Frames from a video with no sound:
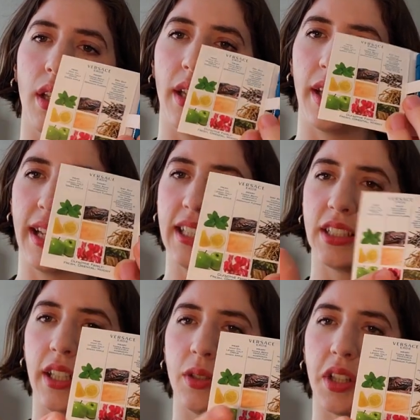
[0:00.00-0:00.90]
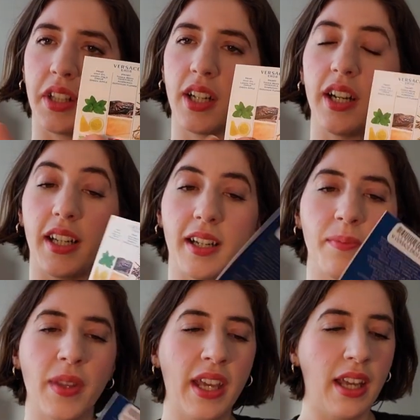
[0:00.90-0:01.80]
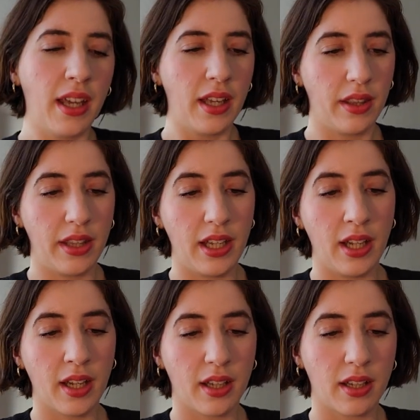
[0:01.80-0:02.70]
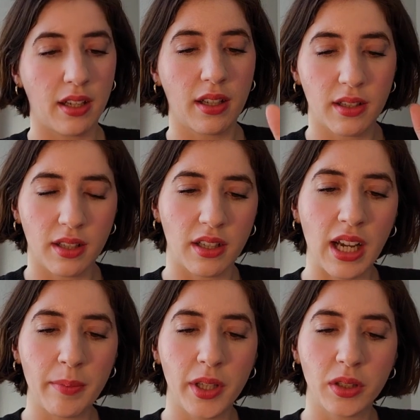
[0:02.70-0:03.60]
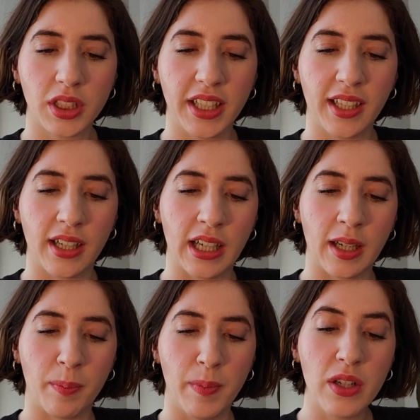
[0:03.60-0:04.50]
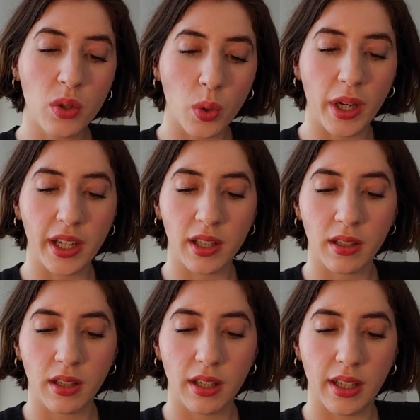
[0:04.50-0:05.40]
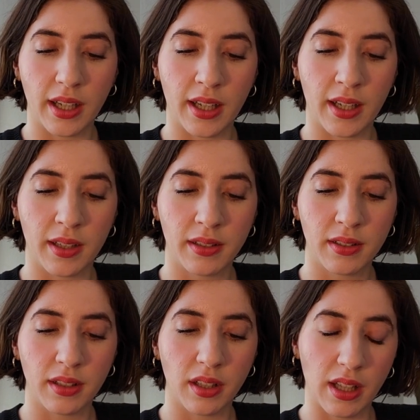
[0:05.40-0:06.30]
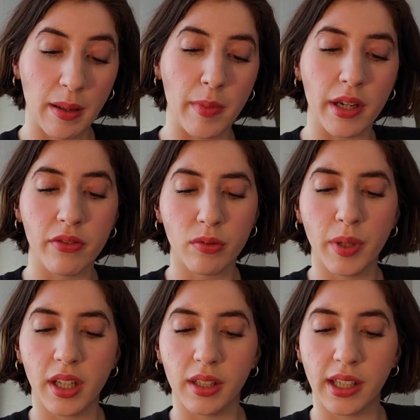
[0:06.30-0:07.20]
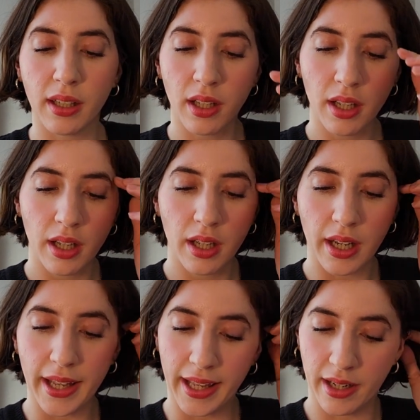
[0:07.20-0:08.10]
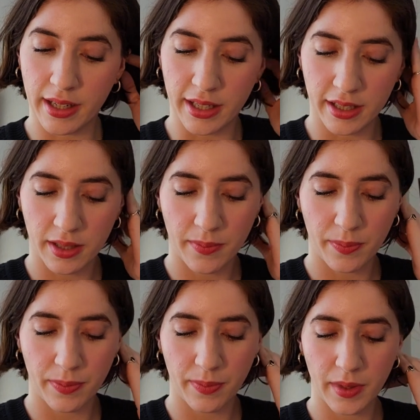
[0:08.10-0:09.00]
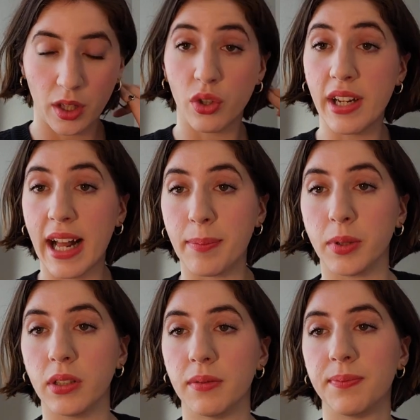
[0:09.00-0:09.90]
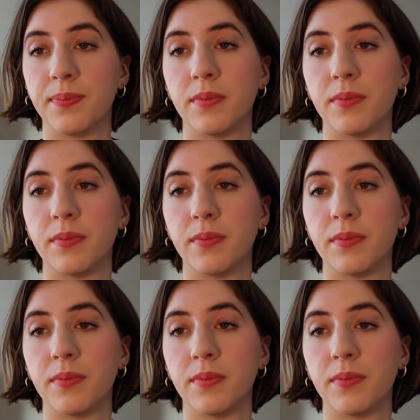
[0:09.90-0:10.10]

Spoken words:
it has the notes on the card here. The top notes here are mint oil, lemon from Italy, and green apple.